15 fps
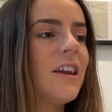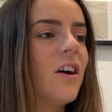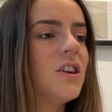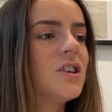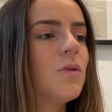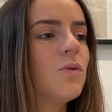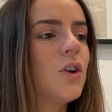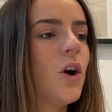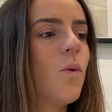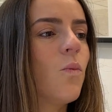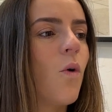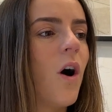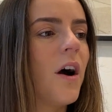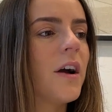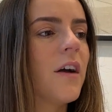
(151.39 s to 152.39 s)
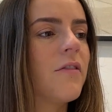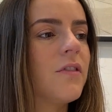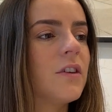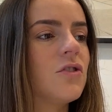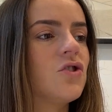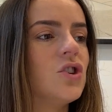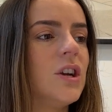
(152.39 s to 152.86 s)
I don't know why I
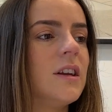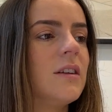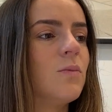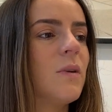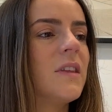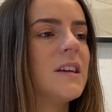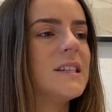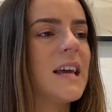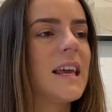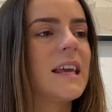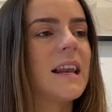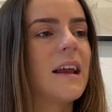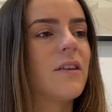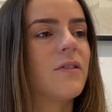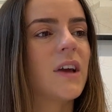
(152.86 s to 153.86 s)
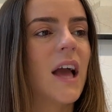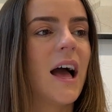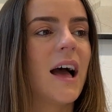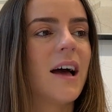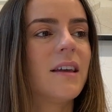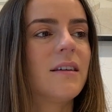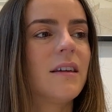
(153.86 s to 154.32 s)
feel cheated when they take it out of a
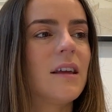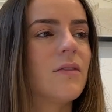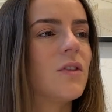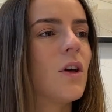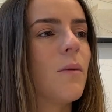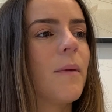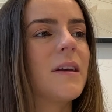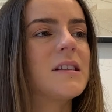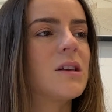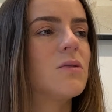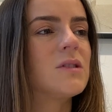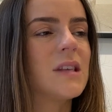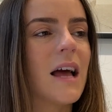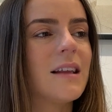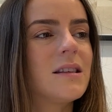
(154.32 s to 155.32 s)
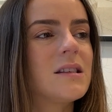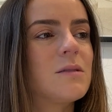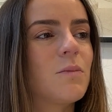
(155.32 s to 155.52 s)
can, even though it makes no sense.